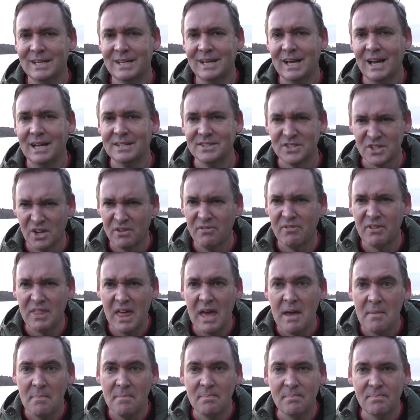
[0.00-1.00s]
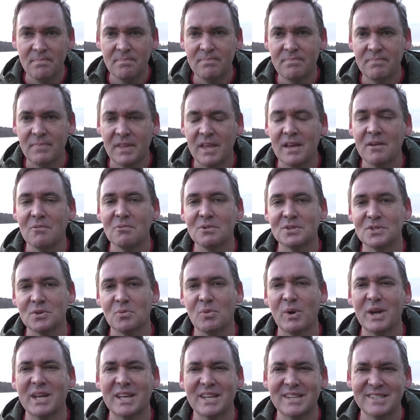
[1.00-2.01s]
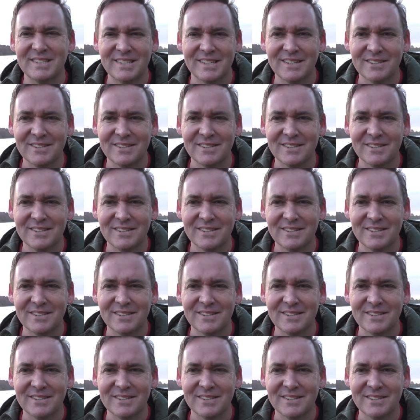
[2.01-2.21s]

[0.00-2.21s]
And so for them, it was a weakness.